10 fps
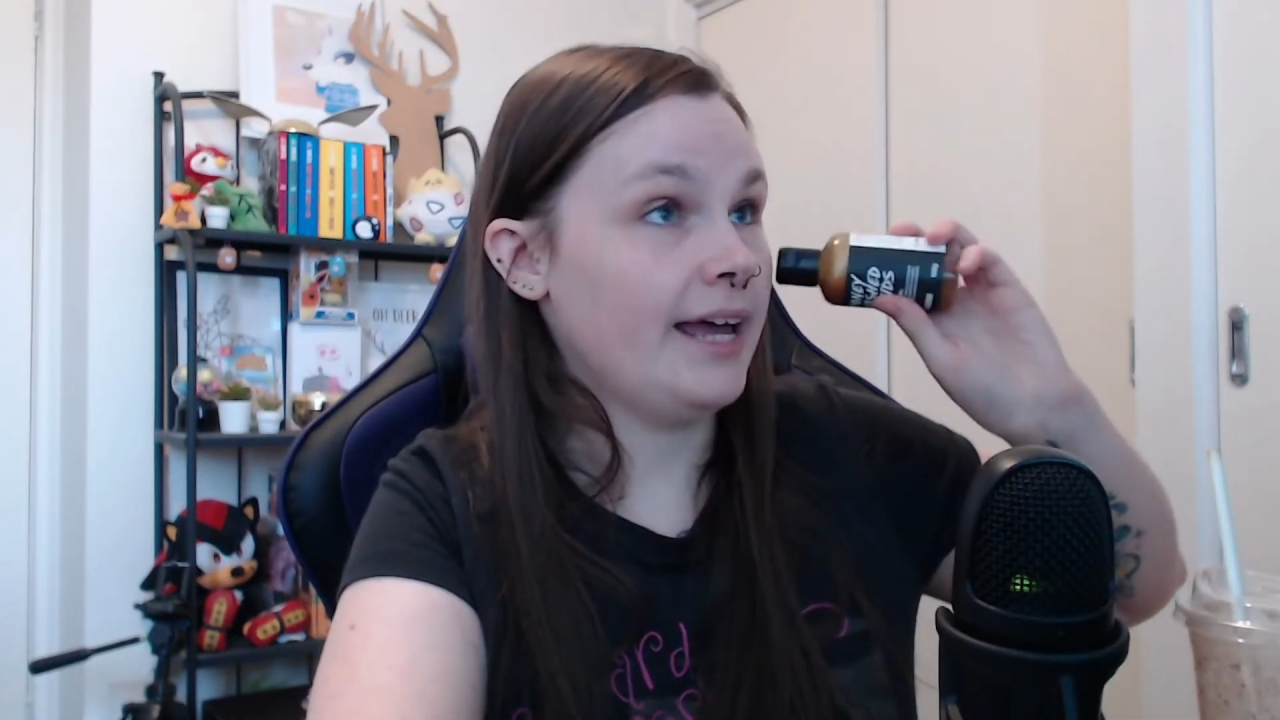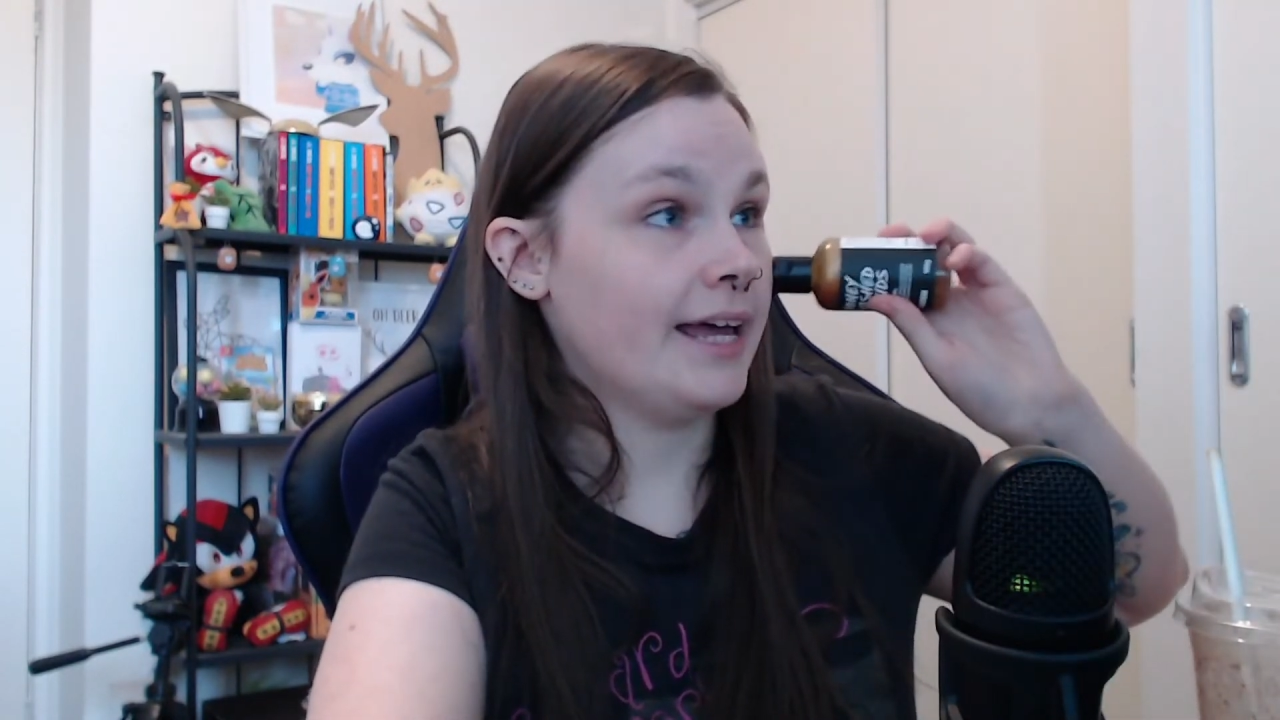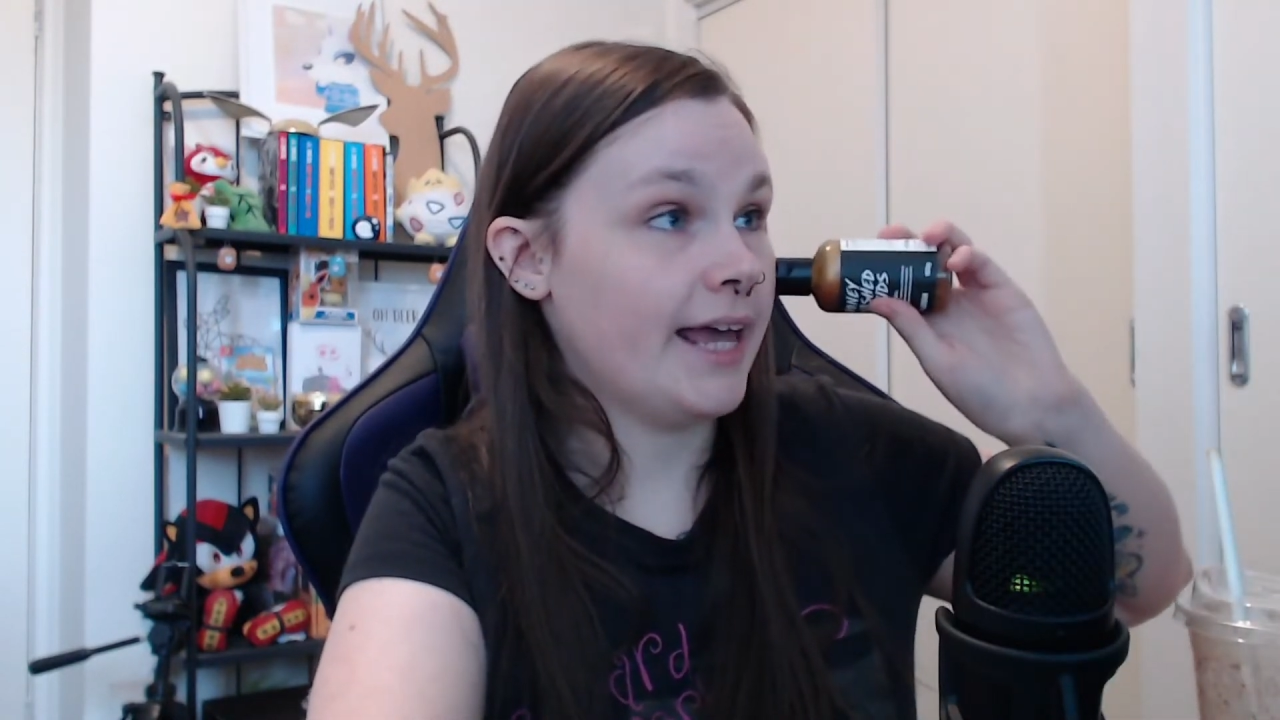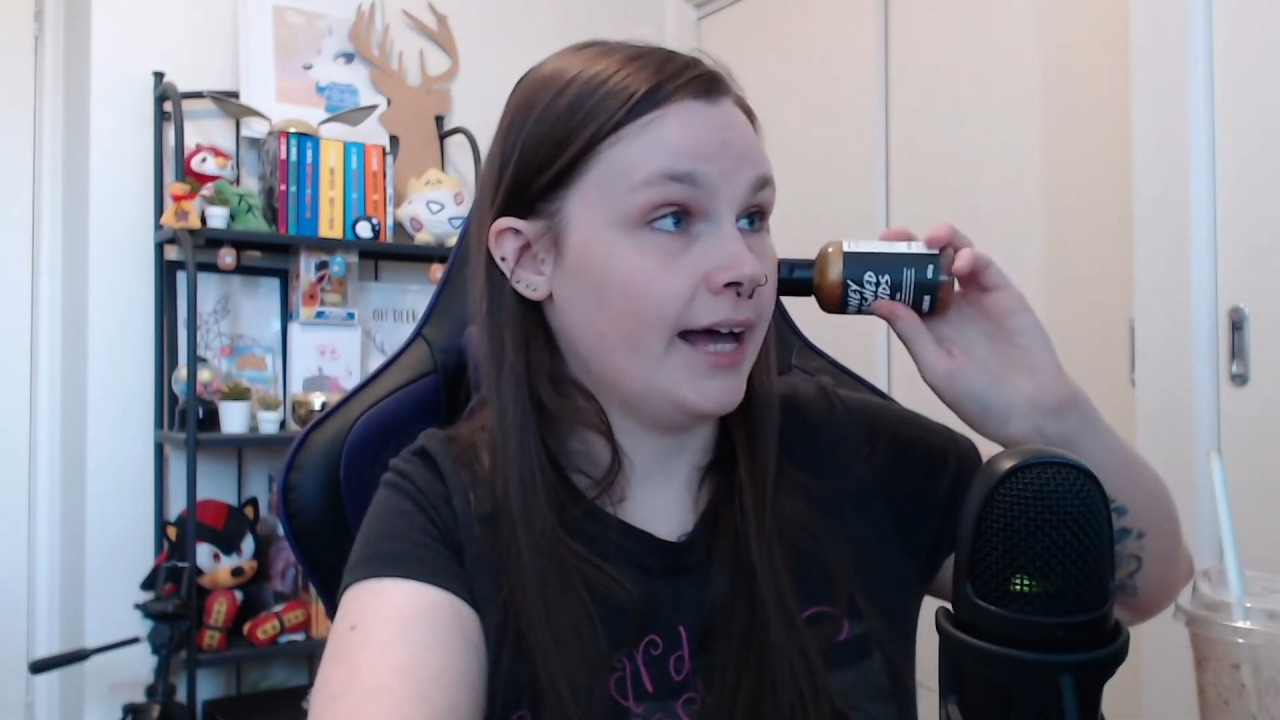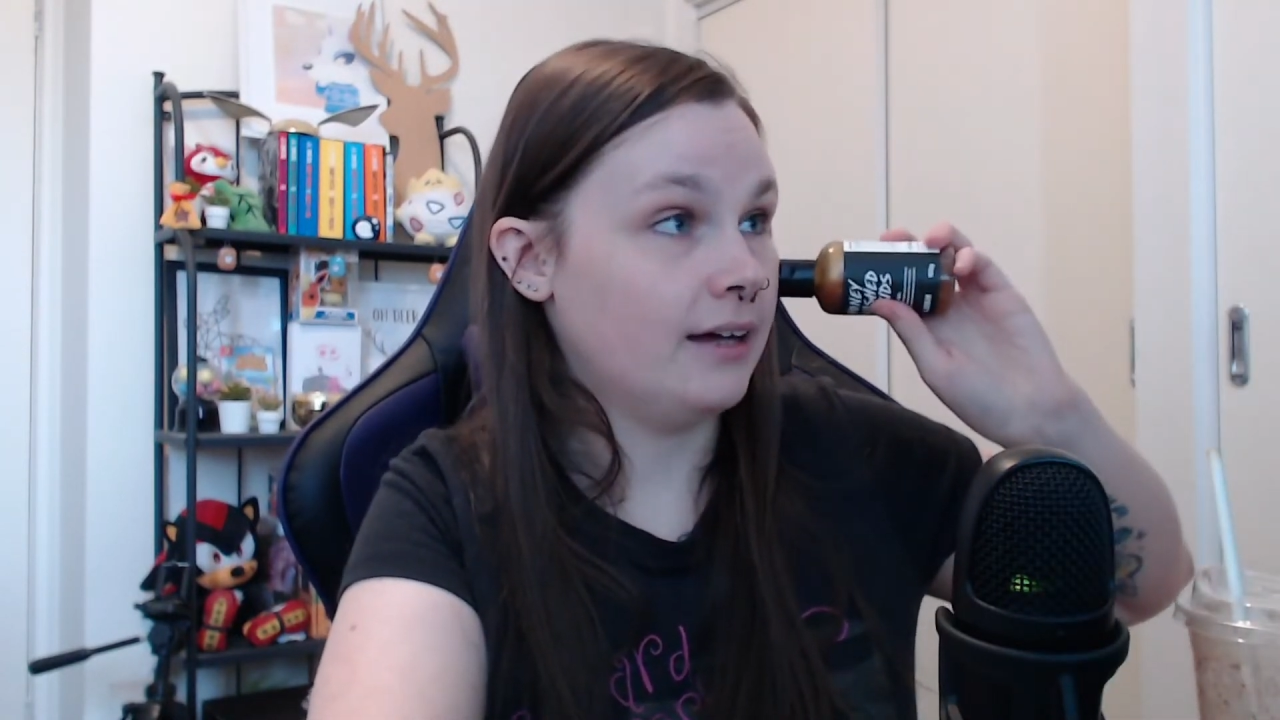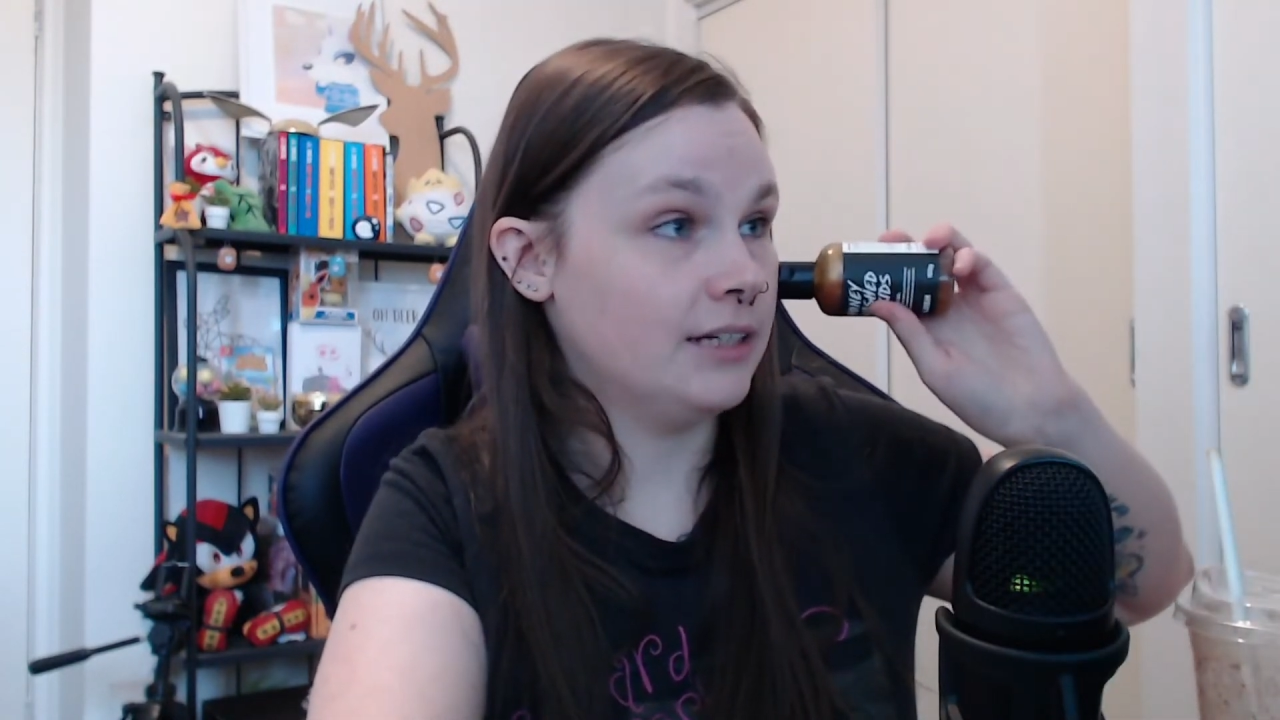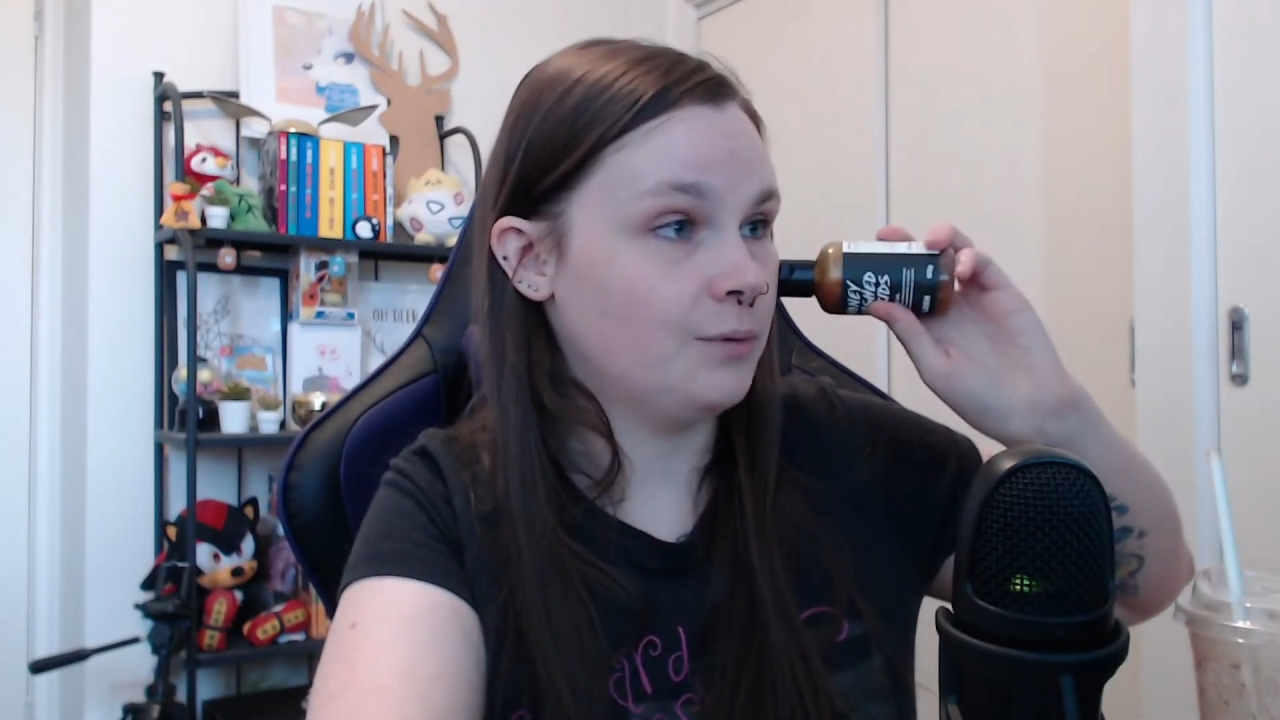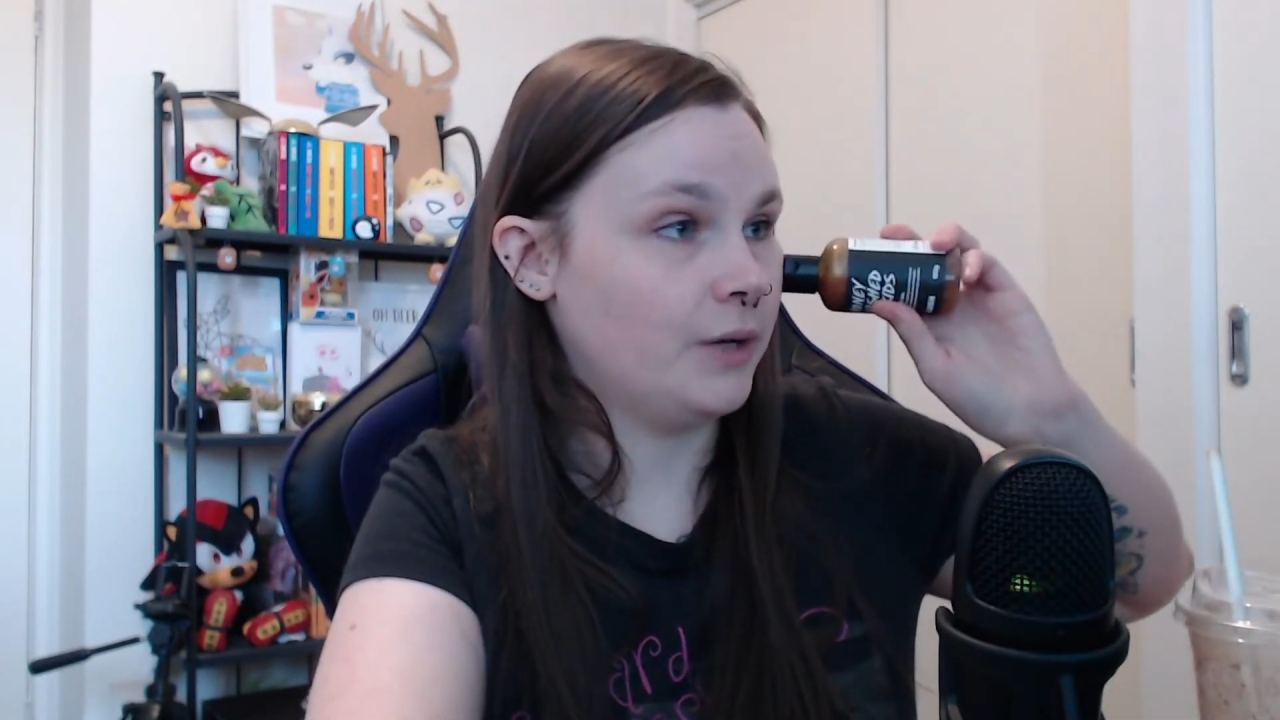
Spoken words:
account